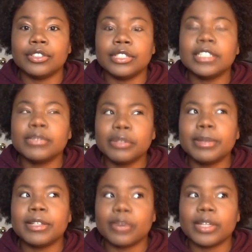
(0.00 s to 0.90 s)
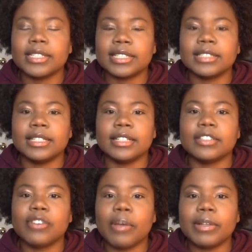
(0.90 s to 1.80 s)
this would have been 2016.
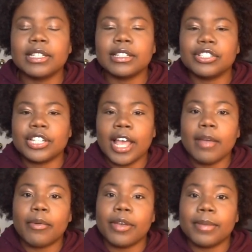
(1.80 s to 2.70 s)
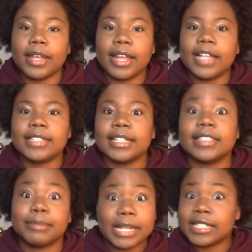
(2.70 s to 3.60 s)
So I went to the GI appointment, and I said
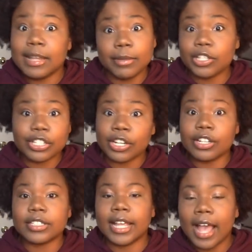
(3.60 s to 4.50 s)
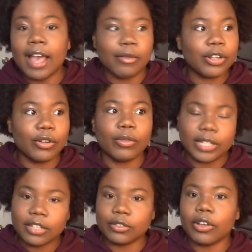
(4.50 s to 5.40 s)
this my same concerns. Like, I want to know what
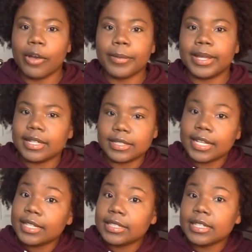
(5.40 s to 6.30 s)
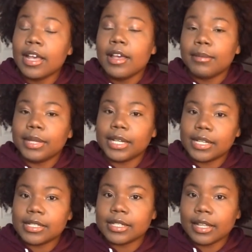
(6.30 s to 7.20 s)
the hell's going on with my kid's kidneys,
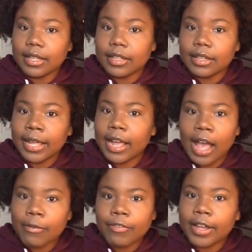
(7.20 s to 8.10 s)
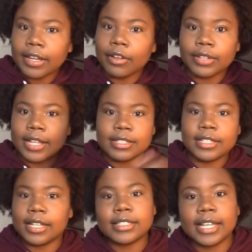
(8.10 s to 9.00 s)
because like I'm finding out that CS